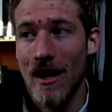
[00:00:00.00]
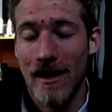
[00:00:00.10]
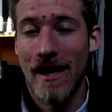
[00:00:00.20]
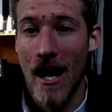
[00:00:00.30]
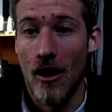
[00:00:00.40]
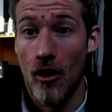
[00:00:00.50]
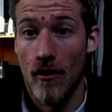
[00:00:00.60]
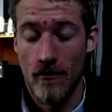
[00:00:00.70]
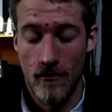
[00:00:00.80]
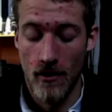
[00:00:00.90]
that
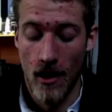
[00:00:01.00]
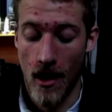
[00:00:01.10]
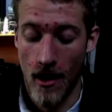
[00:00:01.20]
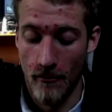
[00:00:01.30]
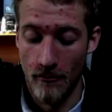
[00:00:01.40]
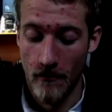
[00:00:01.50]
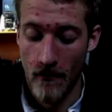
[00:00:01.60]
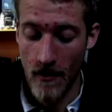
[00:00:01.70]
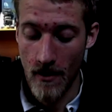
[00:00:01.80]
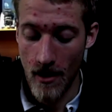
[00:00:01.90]

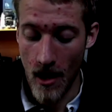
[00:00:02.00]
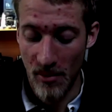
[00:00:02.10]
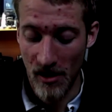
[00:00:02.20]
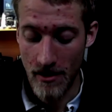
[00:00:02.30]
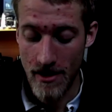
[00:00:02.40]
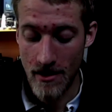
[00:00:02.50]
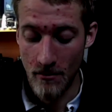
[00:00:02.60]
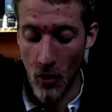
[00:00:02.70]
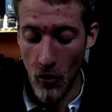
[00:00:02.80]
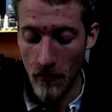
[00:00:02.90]
ability to
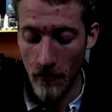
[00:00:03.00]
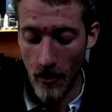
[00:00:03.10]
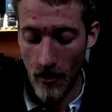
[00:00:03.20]
move.